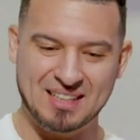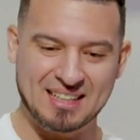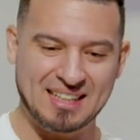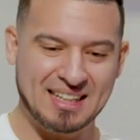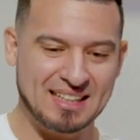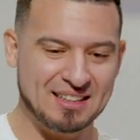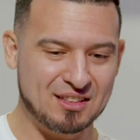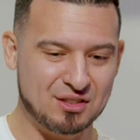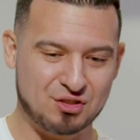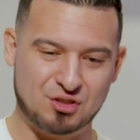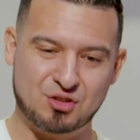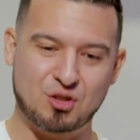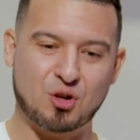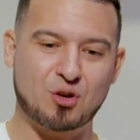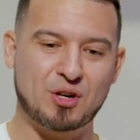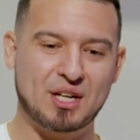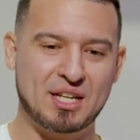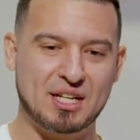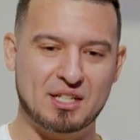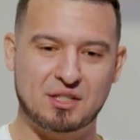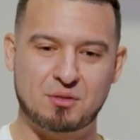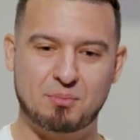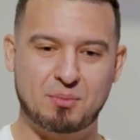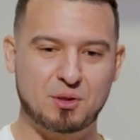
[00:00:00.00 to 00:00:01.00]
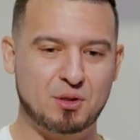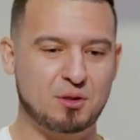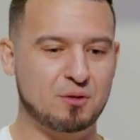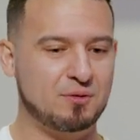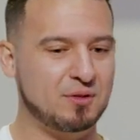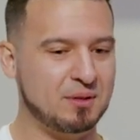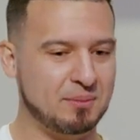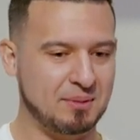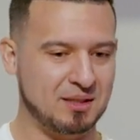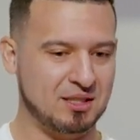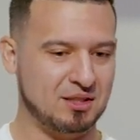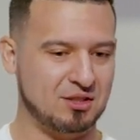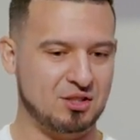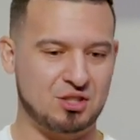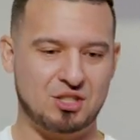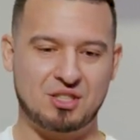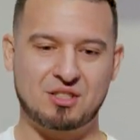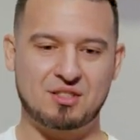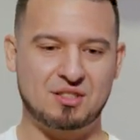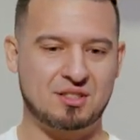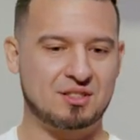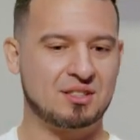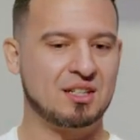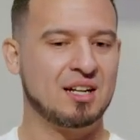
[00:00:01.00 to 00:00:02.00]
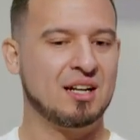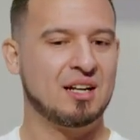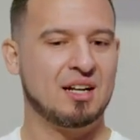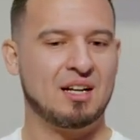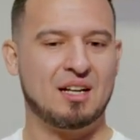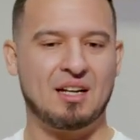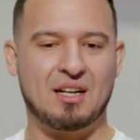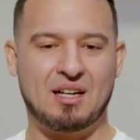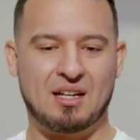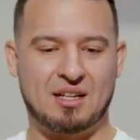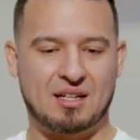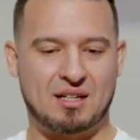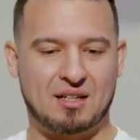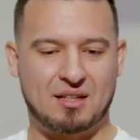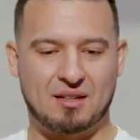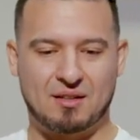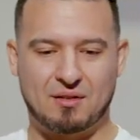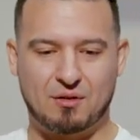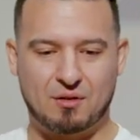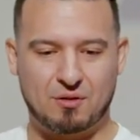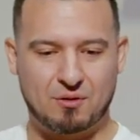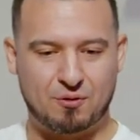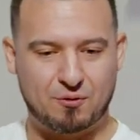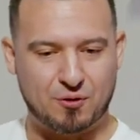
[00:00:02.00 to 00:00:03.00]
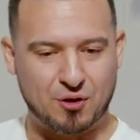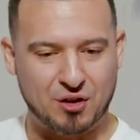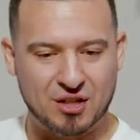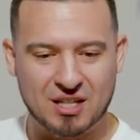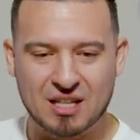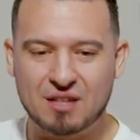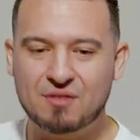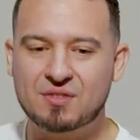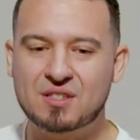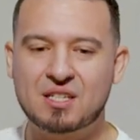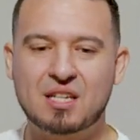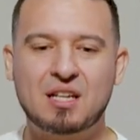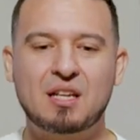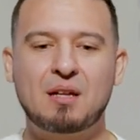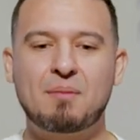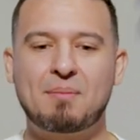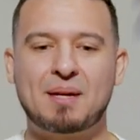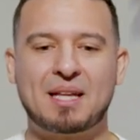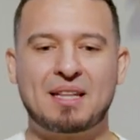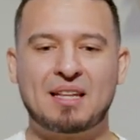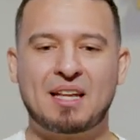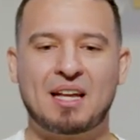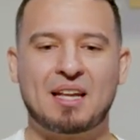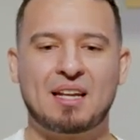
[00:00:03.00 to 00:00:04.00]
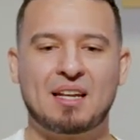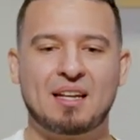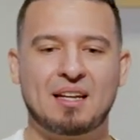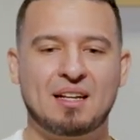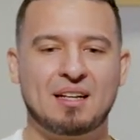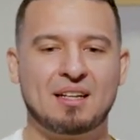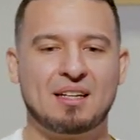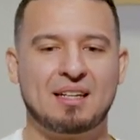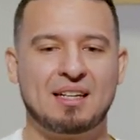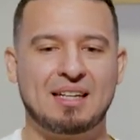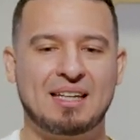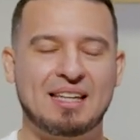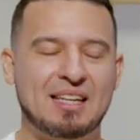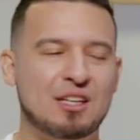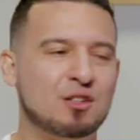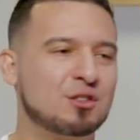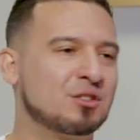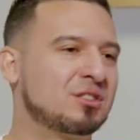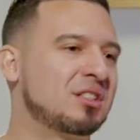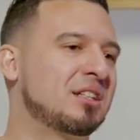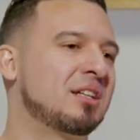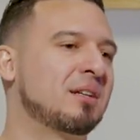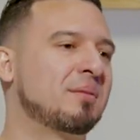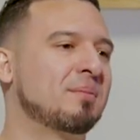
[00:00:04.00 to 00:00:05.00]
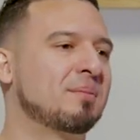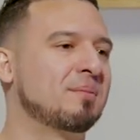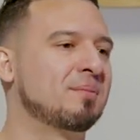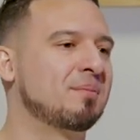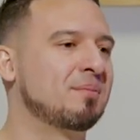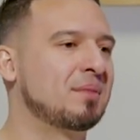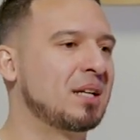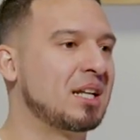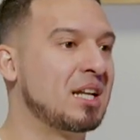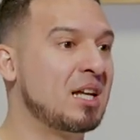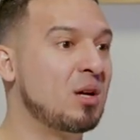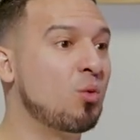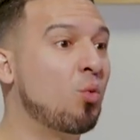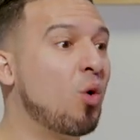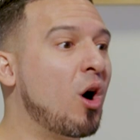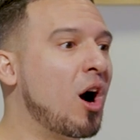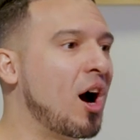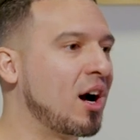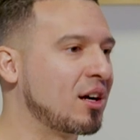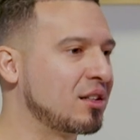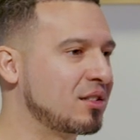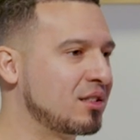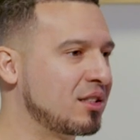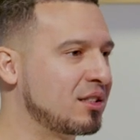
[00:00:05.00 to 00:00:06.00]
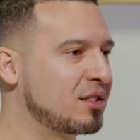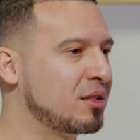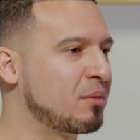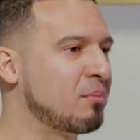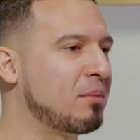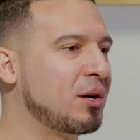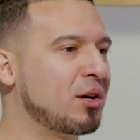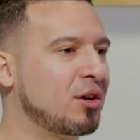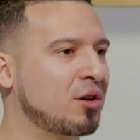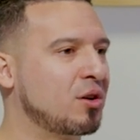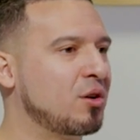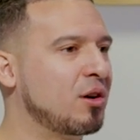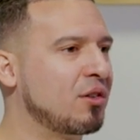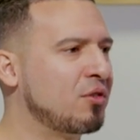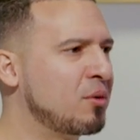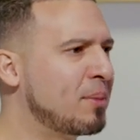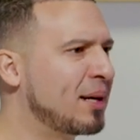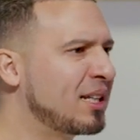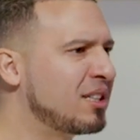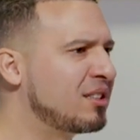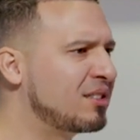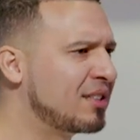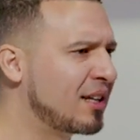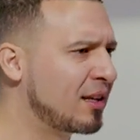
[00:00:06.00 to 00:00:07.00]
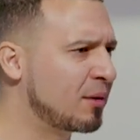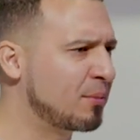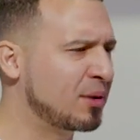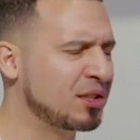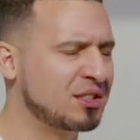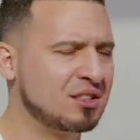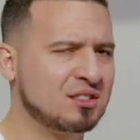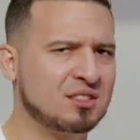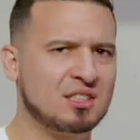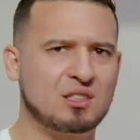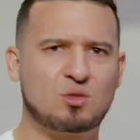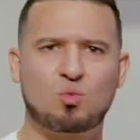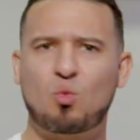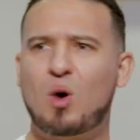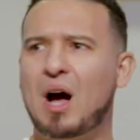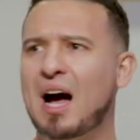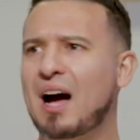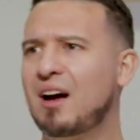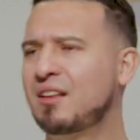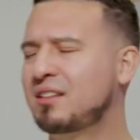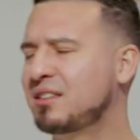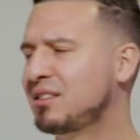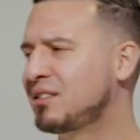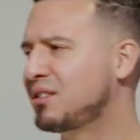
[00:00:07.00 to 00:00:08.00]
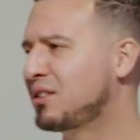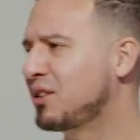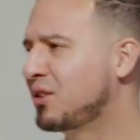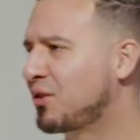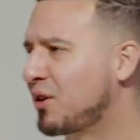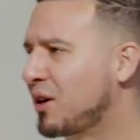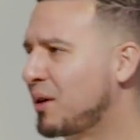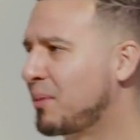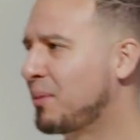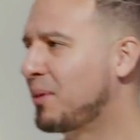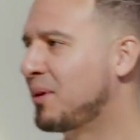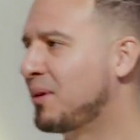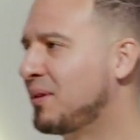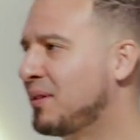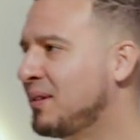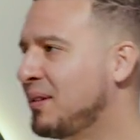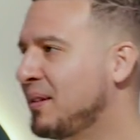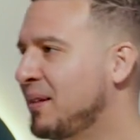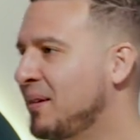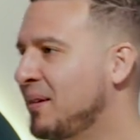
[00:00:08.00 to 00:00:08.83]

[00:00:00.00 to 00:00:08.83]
And the story ends beautifully because Jesus forgives him and then heals him. And he walks. It's a miracle. Everybody celebrates and says, wow, this is incredible.